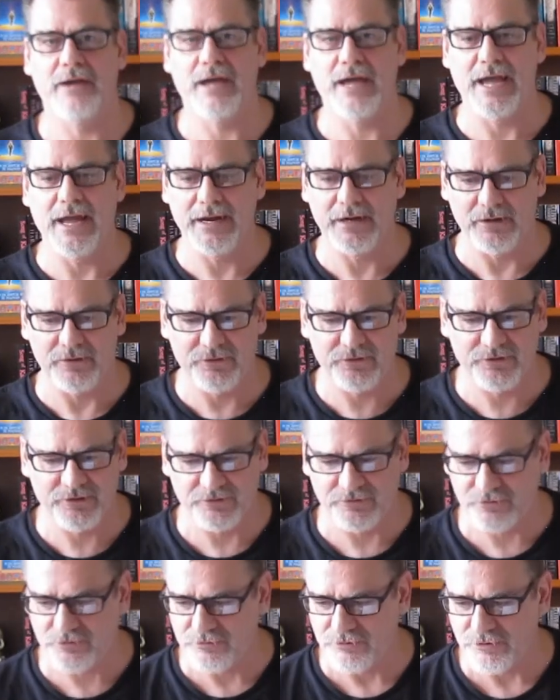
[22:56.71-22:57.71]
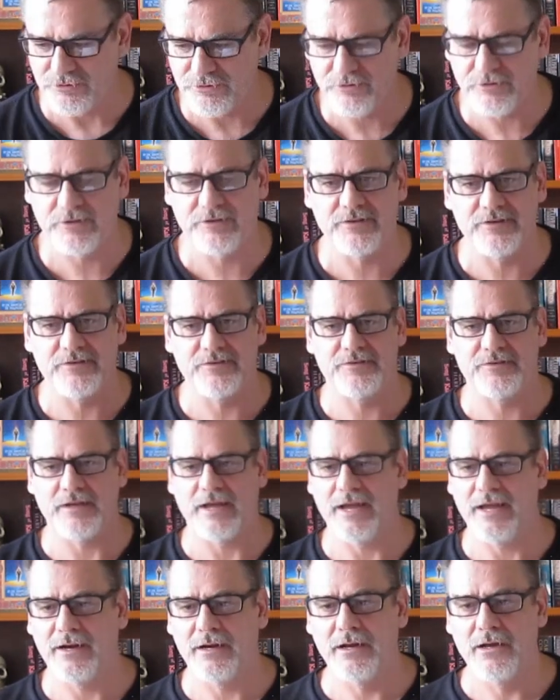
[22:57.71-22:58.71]
and just gratuitous,
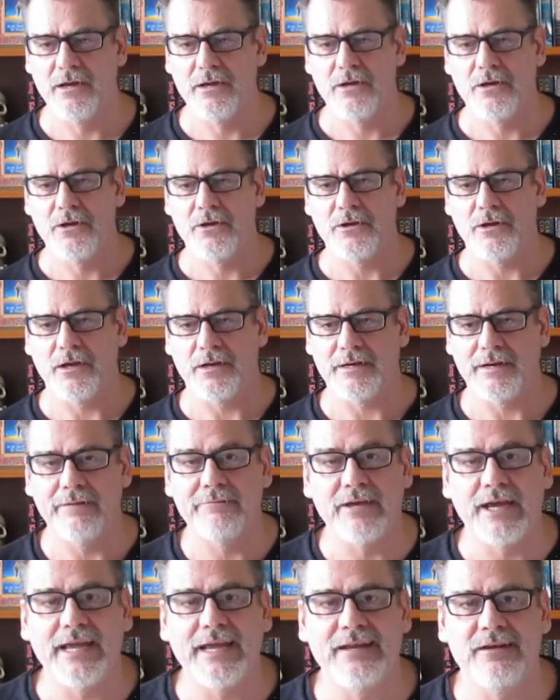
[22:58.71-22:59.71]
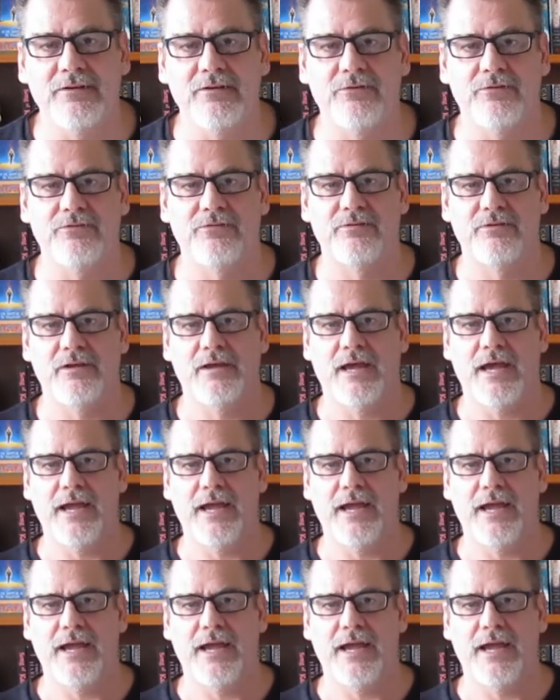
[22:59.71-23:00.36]
and it never ends.